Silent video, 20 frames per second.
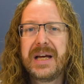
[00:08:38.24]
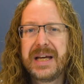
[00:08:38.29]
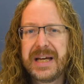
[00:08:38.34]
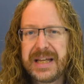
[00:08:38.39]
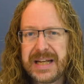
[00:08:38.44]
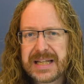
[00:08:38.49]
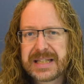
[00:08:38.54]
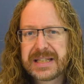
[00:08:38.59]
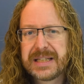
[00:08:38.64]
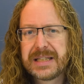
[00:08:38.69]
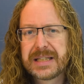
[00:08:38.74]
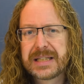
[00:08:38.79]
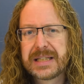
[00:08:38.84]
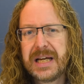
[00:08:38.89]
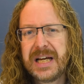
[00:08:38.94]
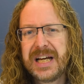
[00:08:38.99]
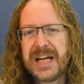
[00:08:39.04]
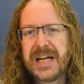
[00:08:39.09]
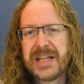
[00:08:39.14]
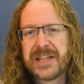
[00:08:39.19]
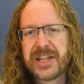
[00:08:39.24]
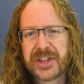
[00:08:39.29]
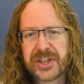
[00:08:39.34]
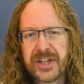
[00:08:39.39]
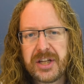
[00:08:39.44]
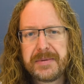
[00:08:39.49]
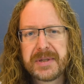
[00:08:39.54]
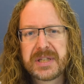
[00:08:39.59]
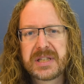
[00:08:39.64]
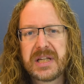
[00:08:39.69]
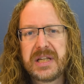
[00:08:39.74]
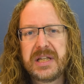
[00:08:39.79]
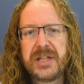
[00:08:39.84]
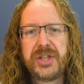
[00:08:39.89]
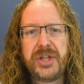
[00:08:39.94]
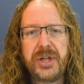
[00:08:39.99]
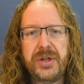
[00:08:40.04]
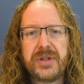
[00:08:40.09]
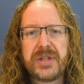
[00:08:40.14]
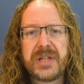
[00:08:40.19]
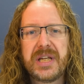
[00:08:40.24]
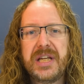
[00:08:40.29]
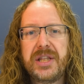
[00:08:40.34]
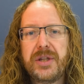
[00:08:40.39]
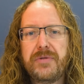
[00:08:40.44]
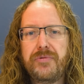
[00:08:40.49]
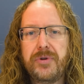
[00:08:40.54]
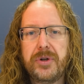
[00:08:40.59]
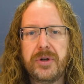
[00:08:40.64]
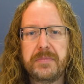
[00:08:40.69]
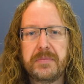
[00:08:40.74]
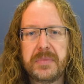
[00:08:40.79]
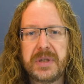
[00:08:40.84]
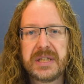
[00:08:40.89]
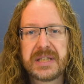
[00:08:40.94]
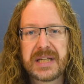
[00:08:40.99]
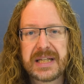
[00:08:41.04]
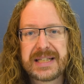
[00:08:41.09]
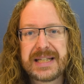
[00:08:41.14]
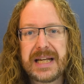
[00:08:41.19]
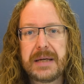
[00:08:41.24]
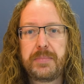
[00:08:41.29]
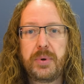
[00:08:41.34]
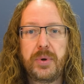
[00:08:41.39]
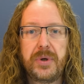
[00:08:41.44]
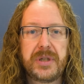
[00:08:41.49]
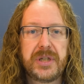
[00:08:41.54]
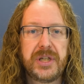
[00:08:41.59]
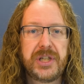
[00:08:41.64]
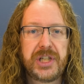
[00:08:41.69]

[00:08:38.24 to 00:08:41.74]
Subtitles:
In essence, the thermostat is used in the room as a set point